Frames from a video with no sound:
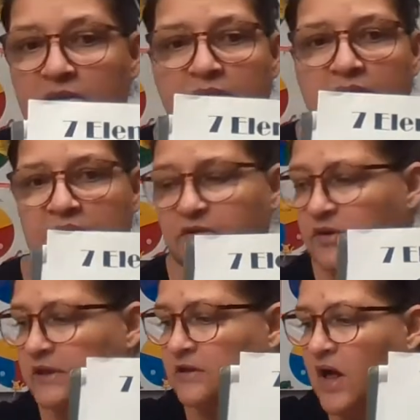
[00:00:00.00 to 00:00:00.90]
You're a
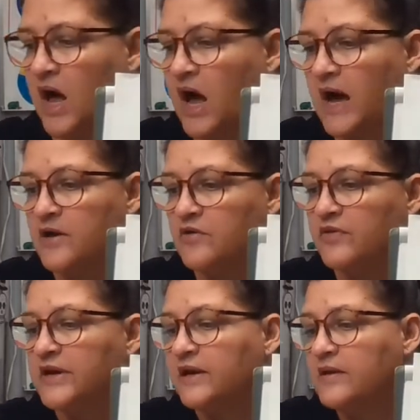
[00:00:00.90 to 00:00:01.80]
little high over
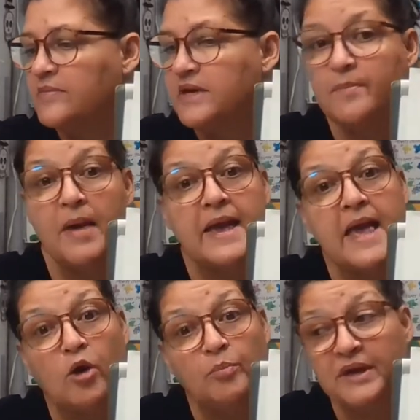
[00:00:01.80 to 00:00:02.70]
here. Let me get my
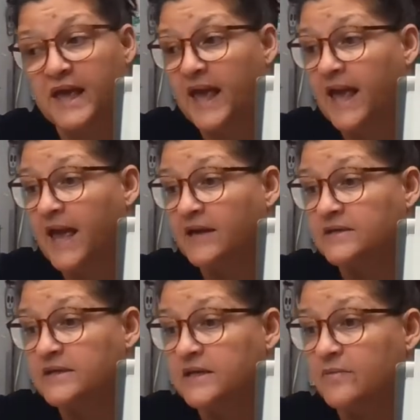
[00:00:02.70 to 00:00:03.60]
helping hand.
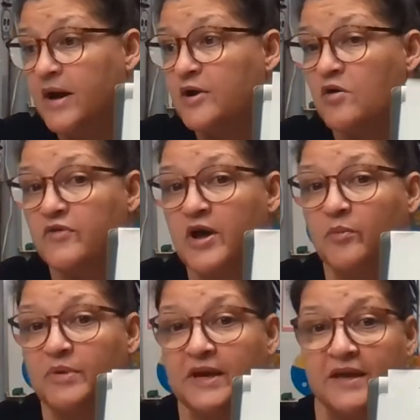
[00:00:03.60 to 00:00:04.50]
Come on over,
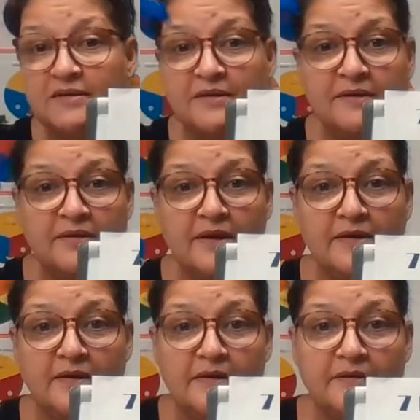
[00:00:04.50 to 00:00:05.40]
helping hand. Hi,
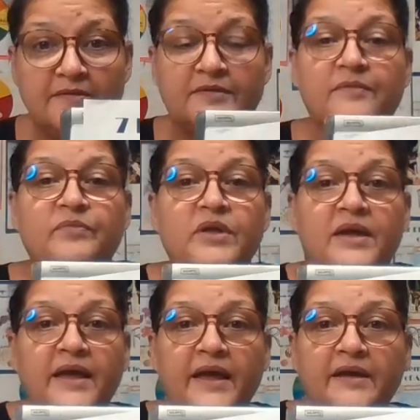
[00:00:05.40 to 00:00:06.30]
kids.
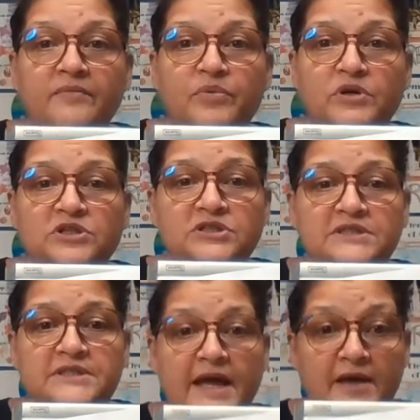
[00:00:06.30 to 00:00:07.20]
And push
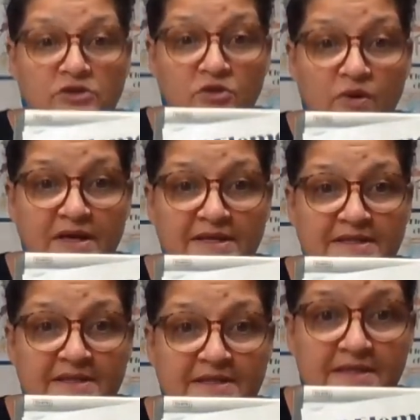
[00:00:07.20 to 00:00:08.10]
me down so I can
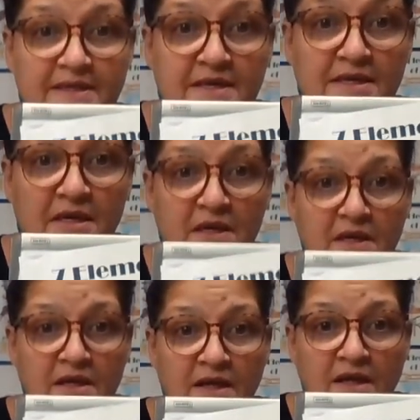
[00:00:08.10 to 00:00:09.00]
see
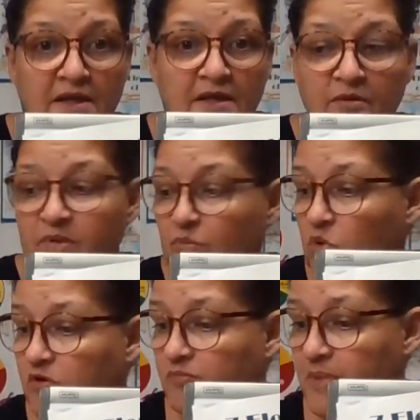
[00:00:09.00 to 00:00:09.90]
a little bit
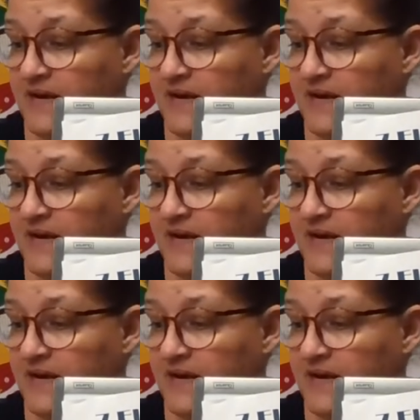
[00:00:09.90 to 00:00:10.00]
more of my